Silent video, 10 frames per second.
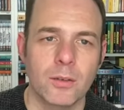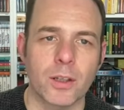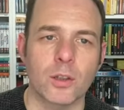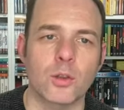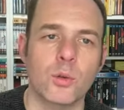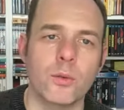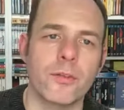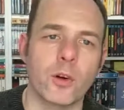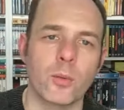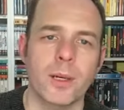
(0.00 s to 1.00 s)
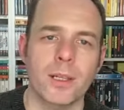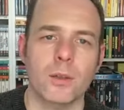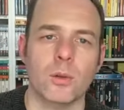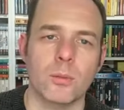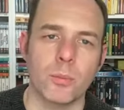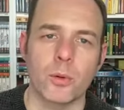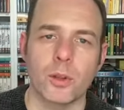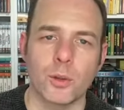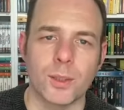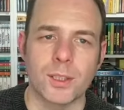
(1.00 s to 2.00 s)
got a dual format including
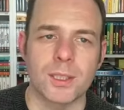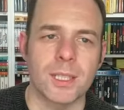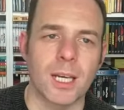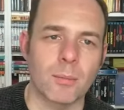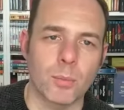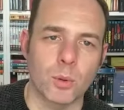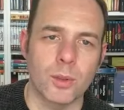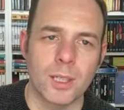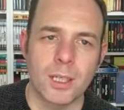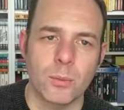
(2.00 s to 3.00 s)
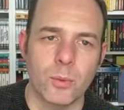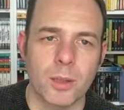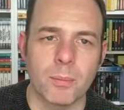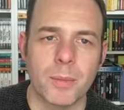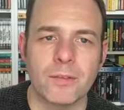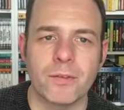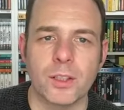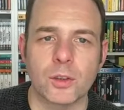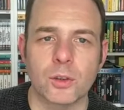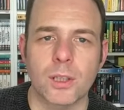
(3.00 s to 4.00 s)
both the UHD and Blu-ray, with the main
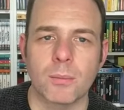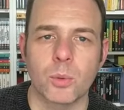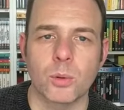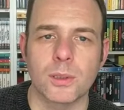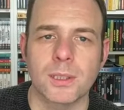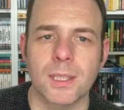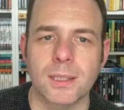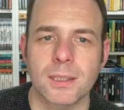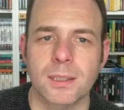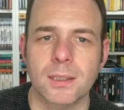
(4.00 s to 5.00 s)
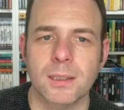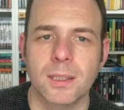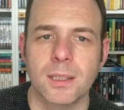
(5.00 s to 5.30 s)
features and bonus discs,